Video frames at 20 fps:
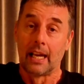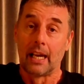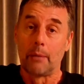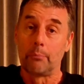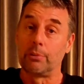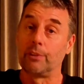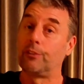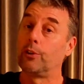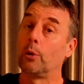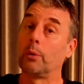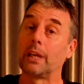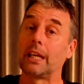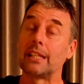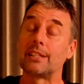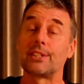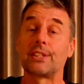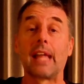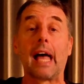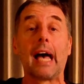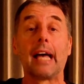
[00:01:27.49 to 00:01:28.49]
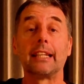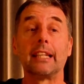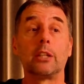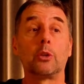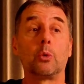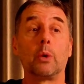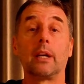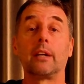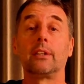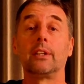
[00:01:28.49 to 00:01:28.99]
Before we get started,
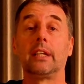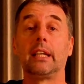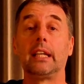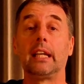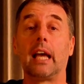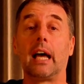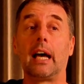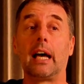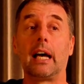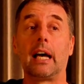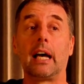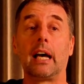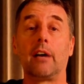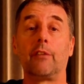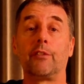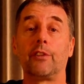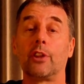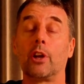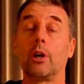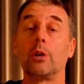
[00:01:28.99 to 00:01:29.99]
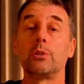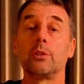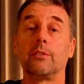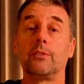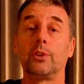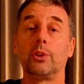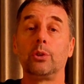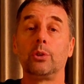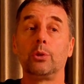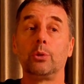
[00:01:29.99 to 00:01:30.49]
quickly, for those of
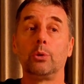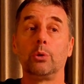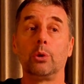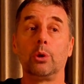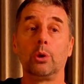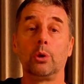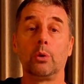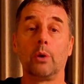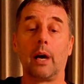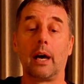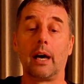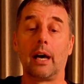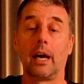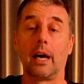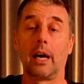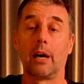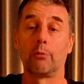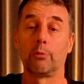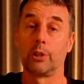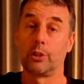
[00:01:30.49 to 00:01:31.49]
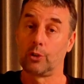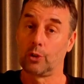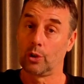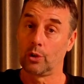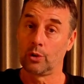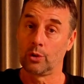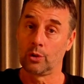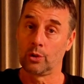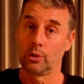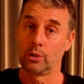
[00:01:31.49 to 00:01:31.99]
you who are
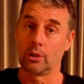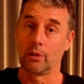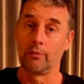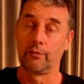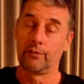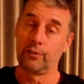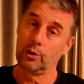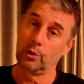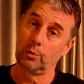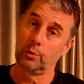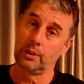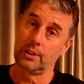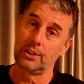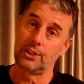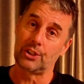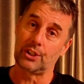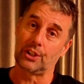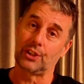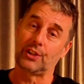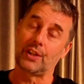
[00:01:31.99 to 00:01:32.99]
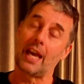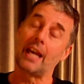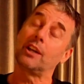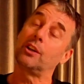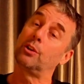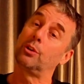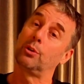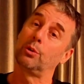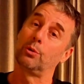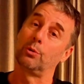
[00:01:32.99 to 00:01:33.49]
return viewers,
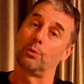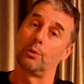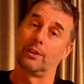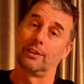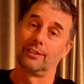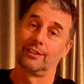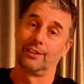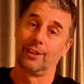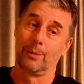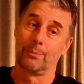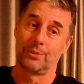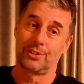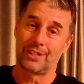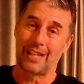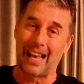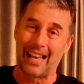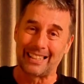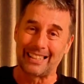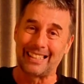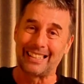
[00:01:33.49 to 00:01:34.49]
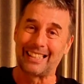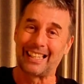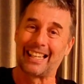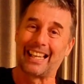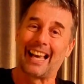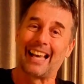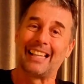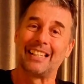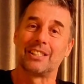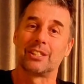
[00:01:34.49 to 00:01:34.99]
thank you. I'm starting to
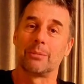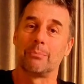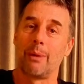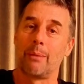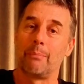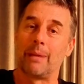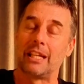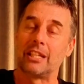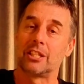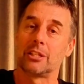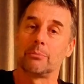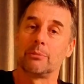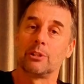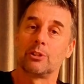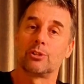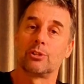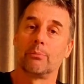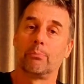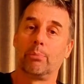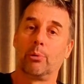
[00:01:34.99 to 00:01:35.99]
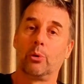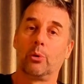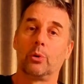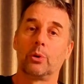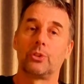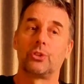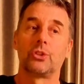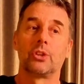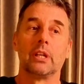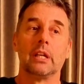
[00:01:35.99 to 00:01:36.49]
gain some momentum and
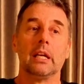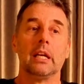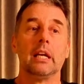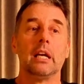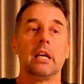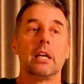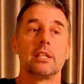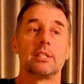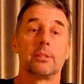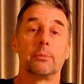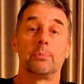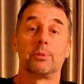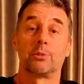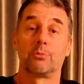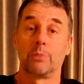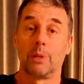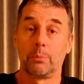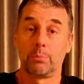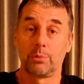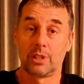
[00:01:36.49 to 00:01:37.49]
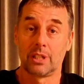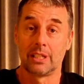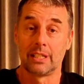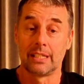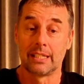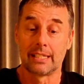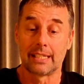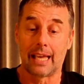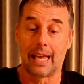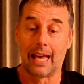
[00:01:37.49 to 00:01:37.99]
support.
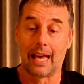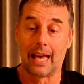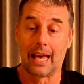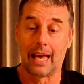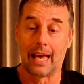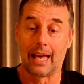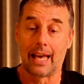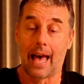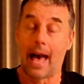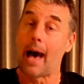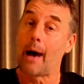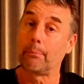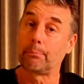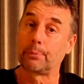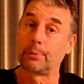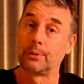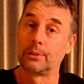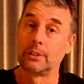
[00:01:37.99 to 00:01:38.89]
Subscriptions are up.